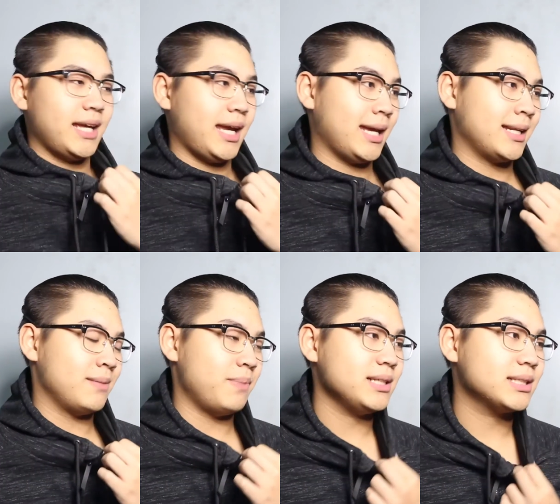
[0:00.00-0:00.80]

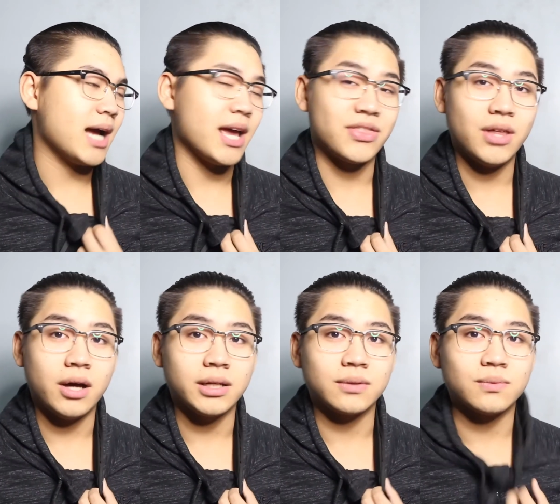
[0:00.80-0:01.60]
And Big Sky
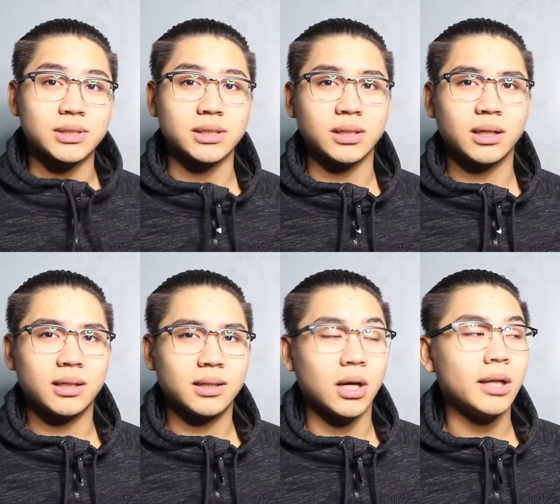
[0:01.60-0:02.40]
thought it was the
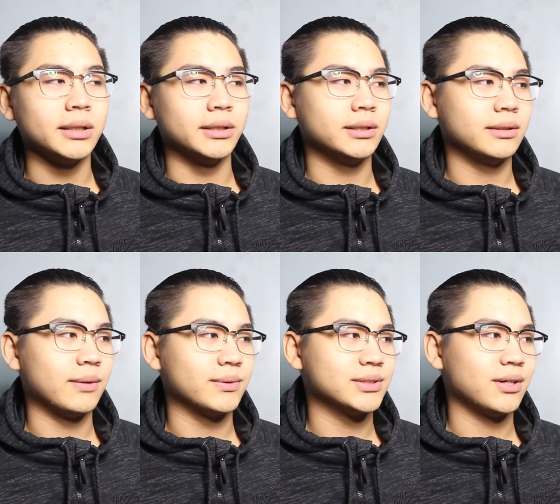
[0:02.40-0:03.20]
color
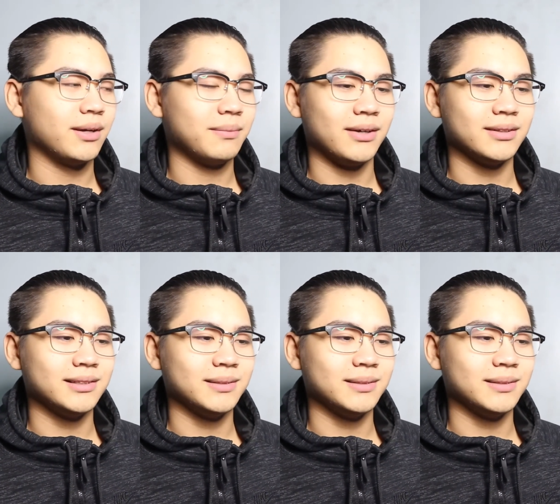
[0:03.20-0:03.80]
they were talking about.